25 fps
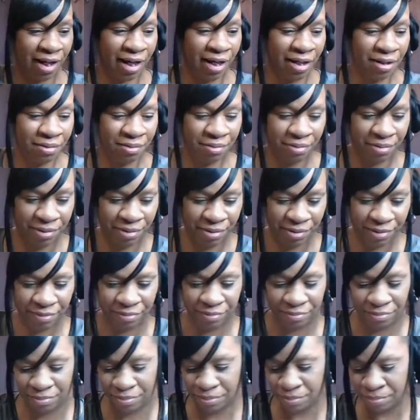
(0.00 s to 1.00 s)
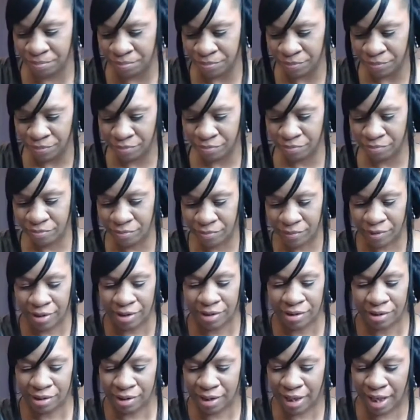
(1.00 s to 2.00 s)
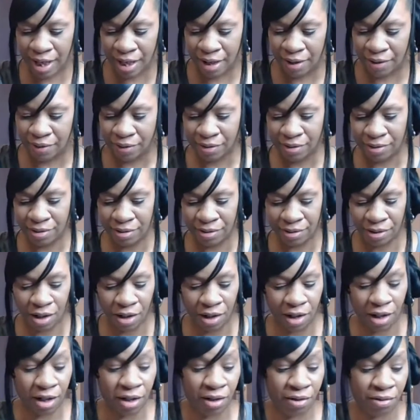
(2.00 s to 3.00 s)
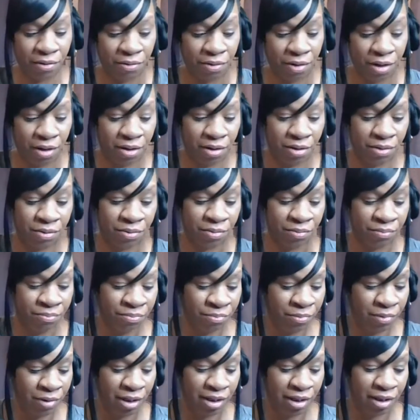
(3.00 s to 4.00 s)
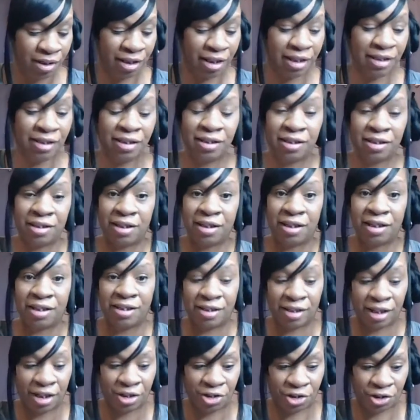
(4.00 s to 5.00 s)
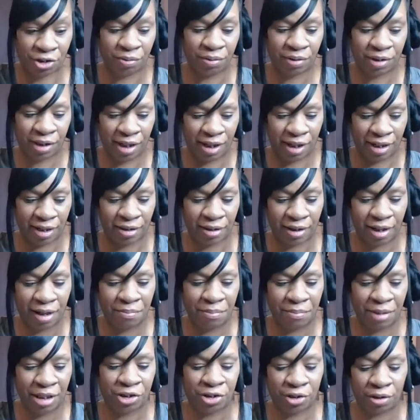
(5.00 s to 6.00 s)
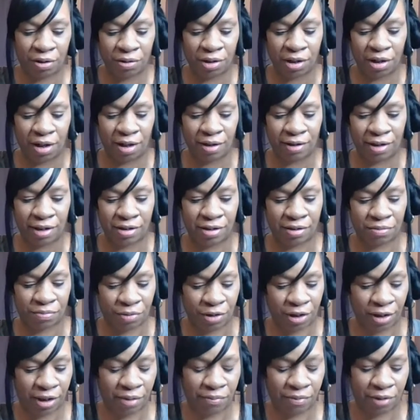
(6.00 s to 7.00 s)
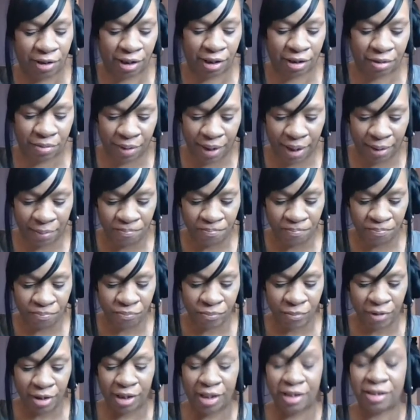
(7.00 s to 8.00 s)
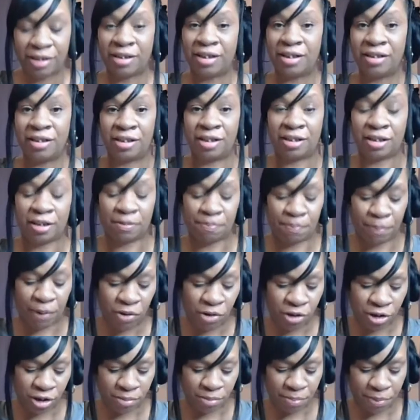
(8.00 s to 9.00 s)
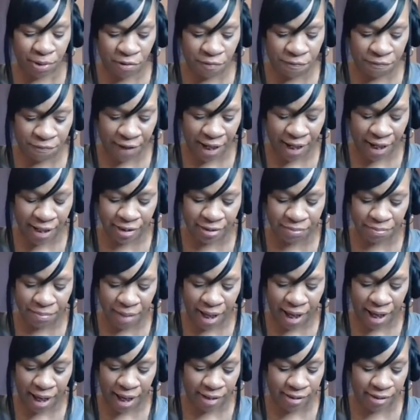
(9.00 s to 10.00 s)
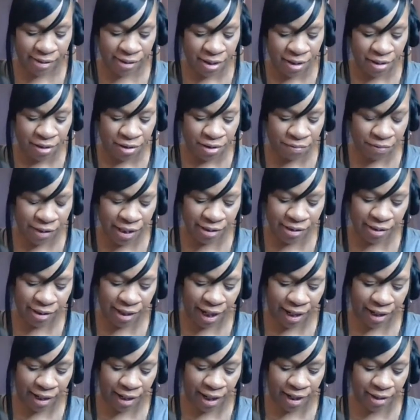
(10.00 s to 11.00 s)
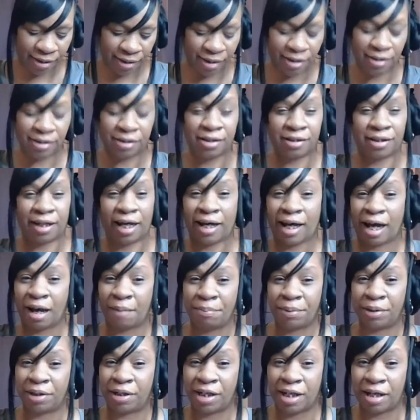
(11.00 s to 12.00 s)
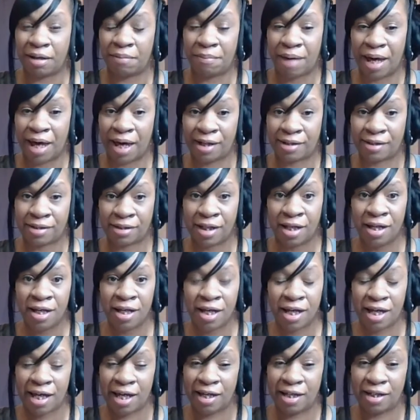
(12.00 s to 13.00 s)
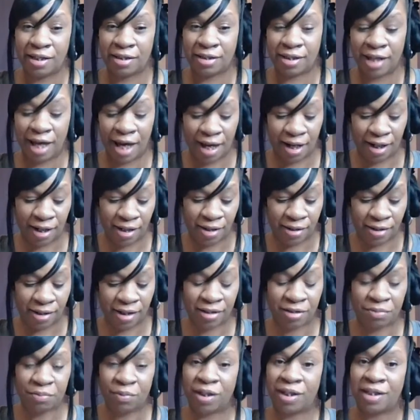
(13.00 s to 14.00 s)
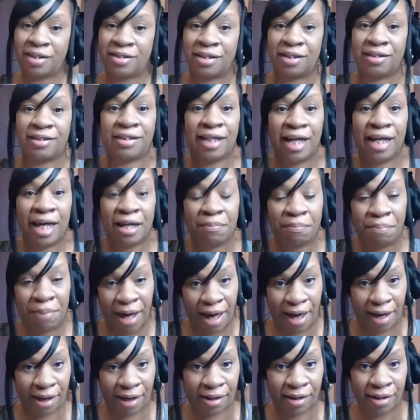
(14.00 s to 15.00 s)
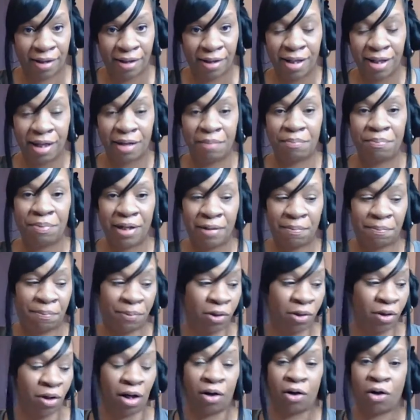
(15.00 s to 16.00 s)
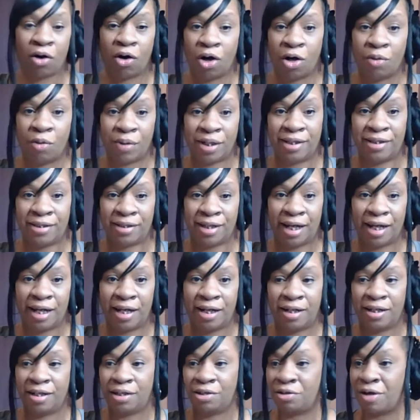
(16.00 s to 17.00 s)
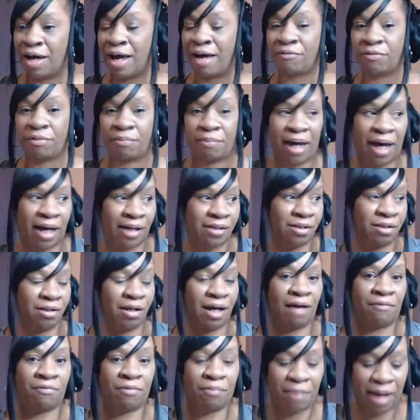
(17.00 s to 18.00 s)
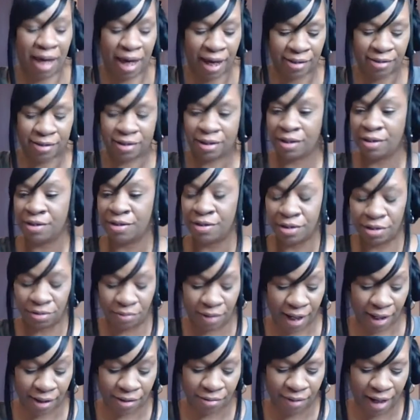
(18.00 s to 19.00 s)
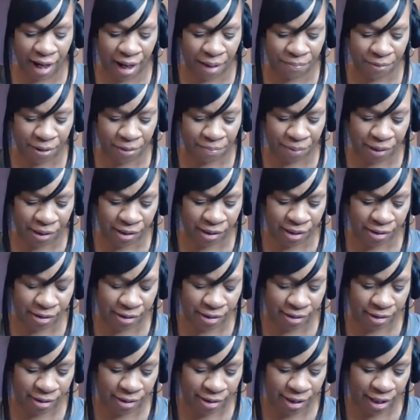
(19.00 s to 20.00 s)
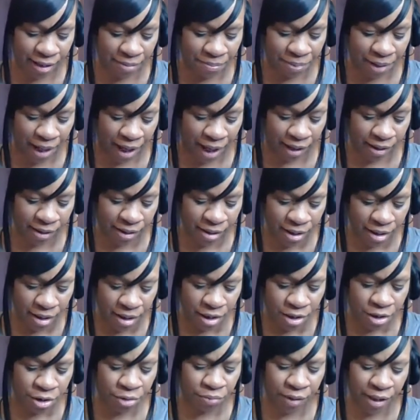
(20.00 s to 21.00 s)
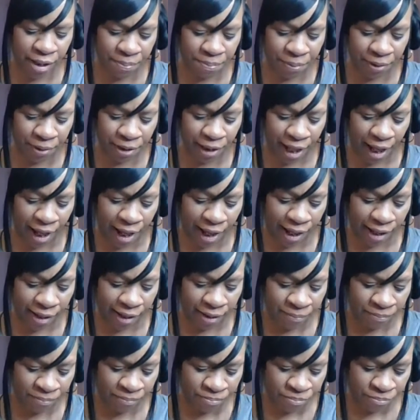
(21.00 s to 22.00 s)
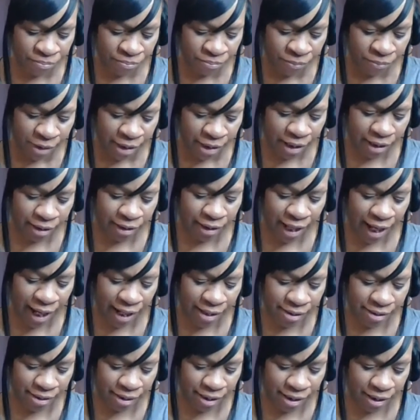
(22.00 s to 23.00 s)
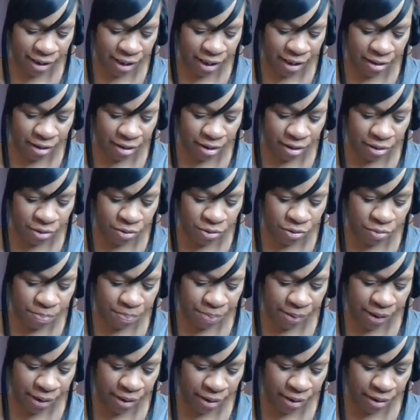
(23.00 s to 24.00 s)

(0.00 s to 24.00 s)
right. Now, Oh, oh, this is an essential thing. Let me show y'all this really, really quick. This is disposable face mask. The reason I got these, because I got plenty of masks, is that this one is a 10 pack. And people are always saying, you have a mask, you have a mask. So I grabbed it because it's a 10 pack. Three ply, elastic ear loop,